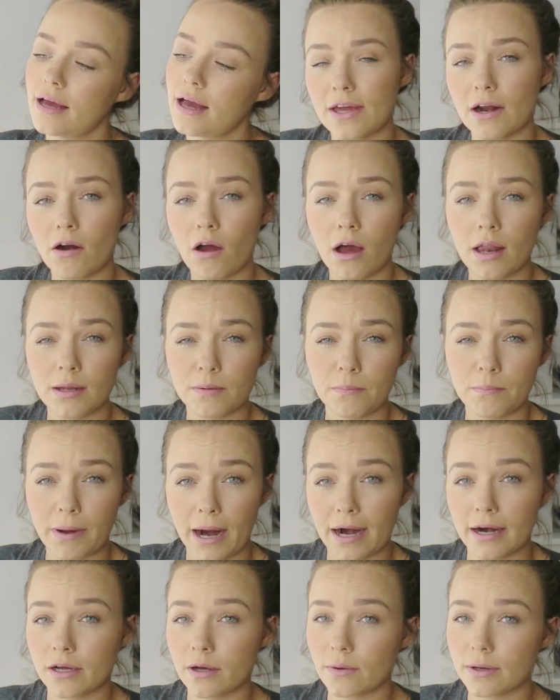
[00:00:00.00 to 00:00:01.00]
They're all
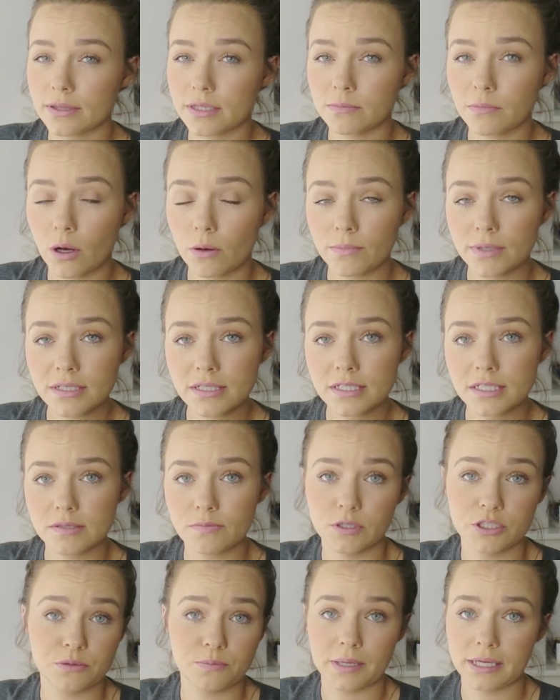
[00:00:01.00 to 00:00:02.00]
embargo at the moment,
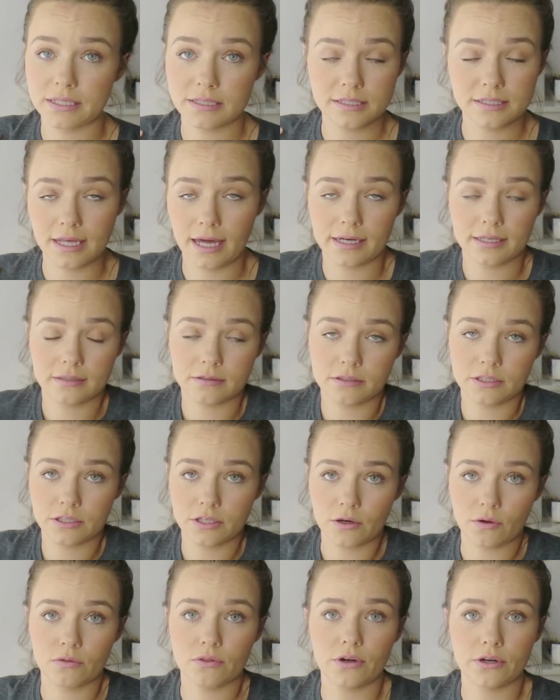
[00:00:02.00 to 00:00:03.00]
which means that,
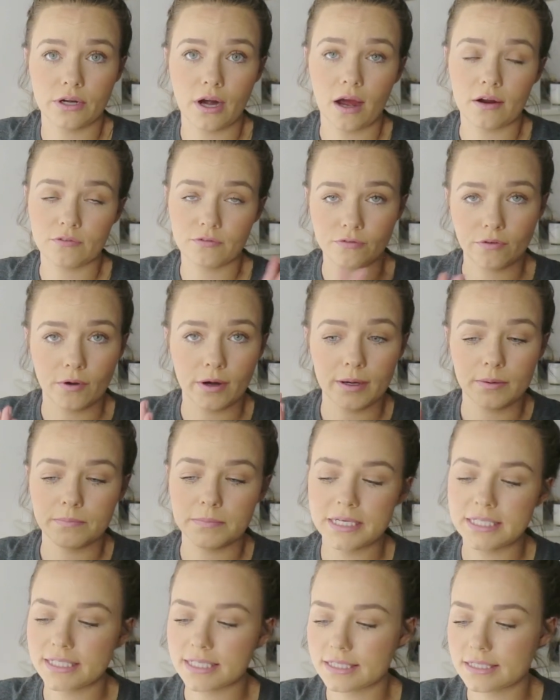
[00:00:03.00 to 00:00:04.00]
you know, they're not for
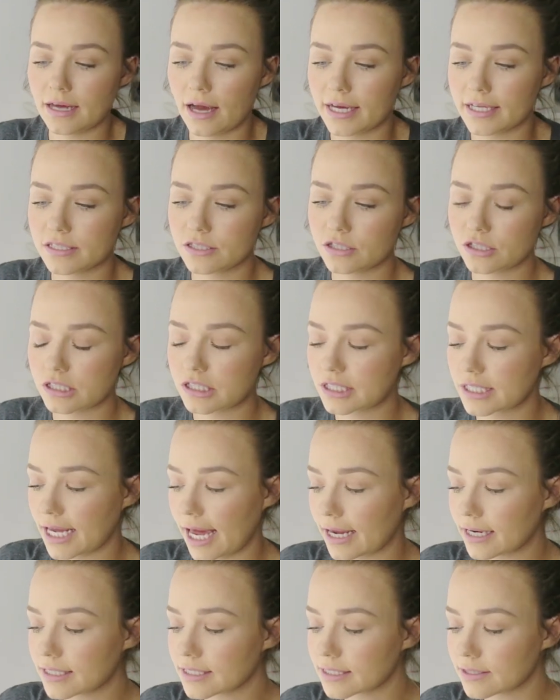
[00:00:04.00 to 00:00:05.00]
media's eyes just
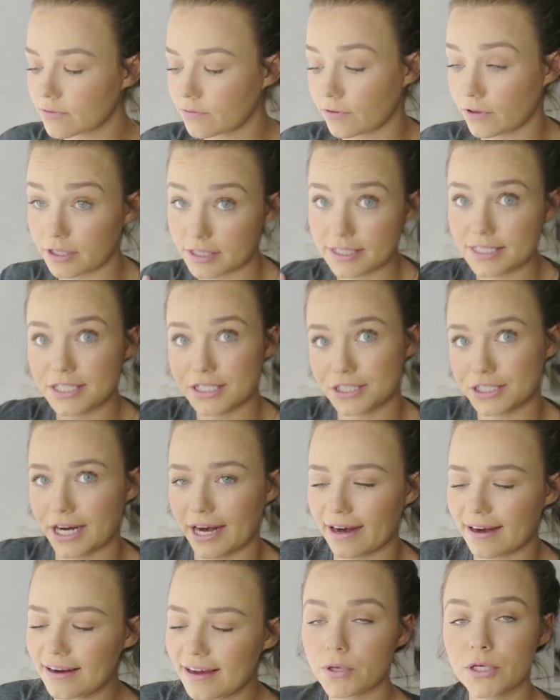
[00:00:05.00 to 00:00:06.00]
yet for us to
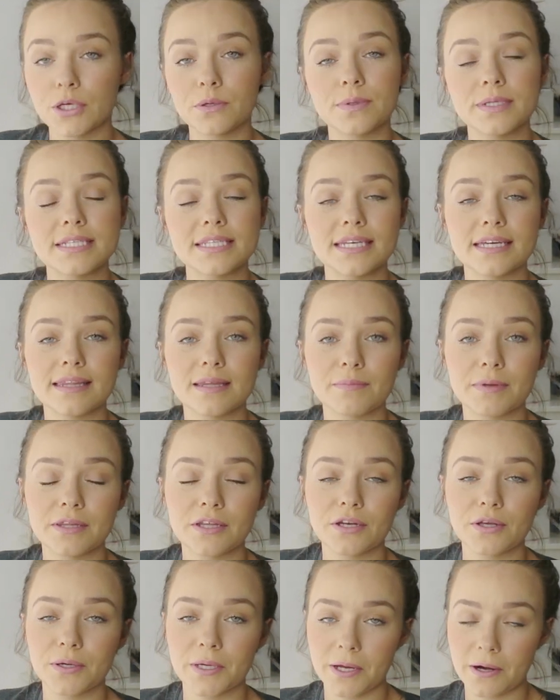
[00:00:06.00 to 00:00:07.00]
share. But you will see them in
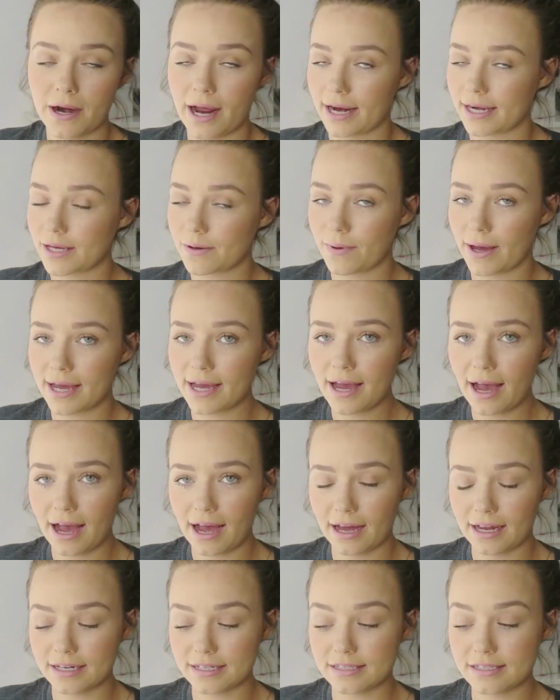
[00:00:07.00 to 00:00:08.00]
the new year anyway,
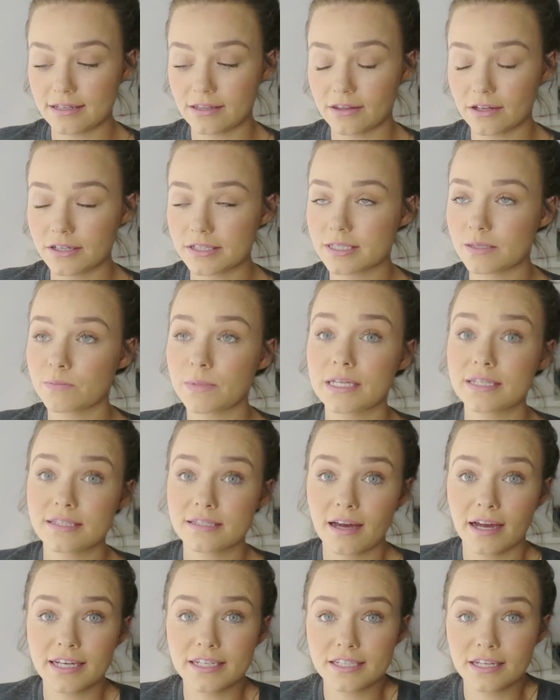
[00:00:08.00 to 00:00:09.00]
and there's some
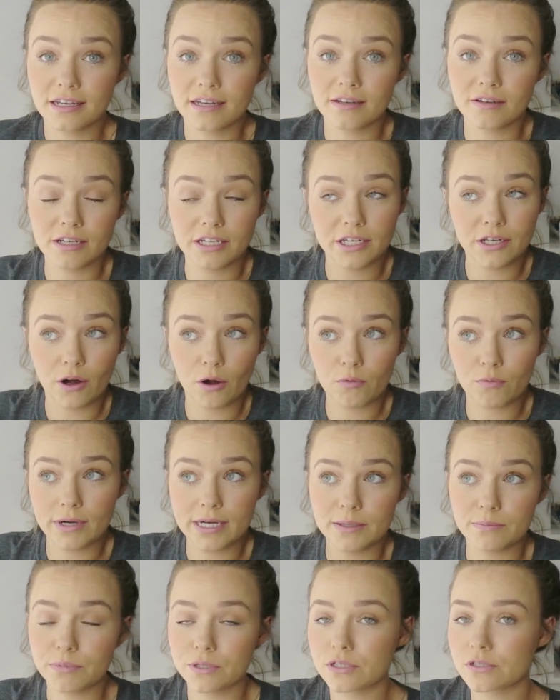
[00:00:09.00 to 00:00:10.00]
exciting, you know,
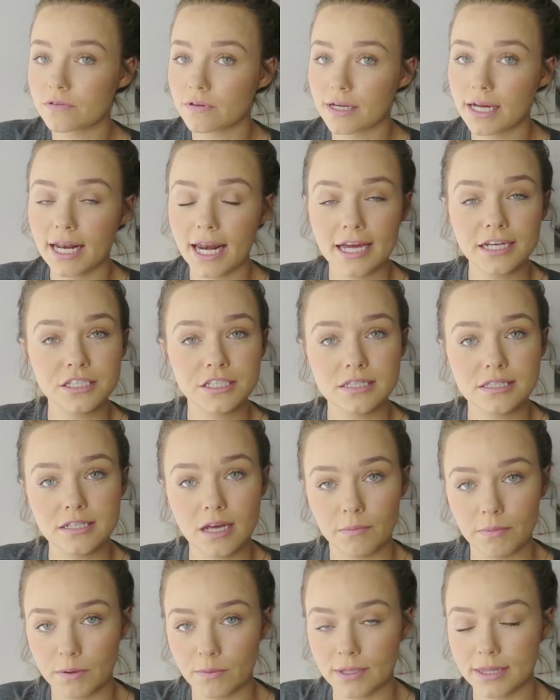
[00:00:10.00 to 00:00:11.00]
really beautiful collections
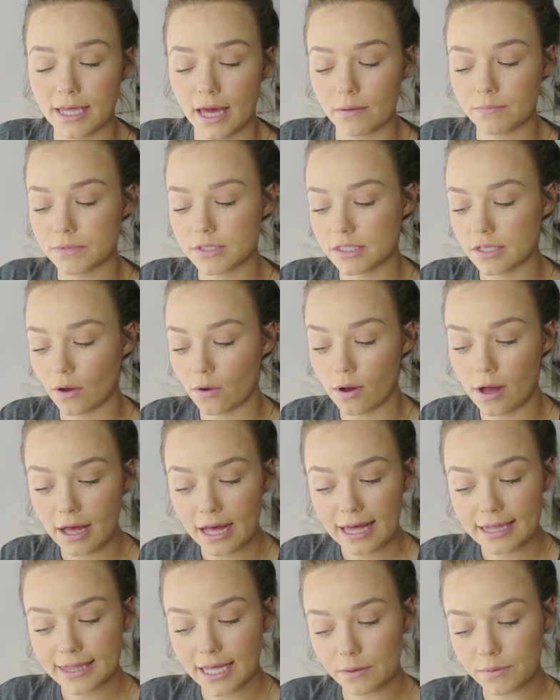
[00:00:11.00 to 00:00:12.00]
coming with them. So
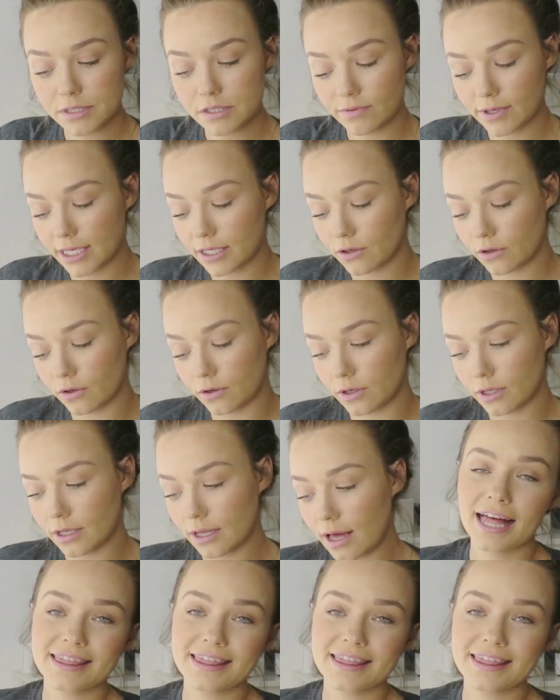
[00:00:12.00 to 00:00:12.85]
that was really cool.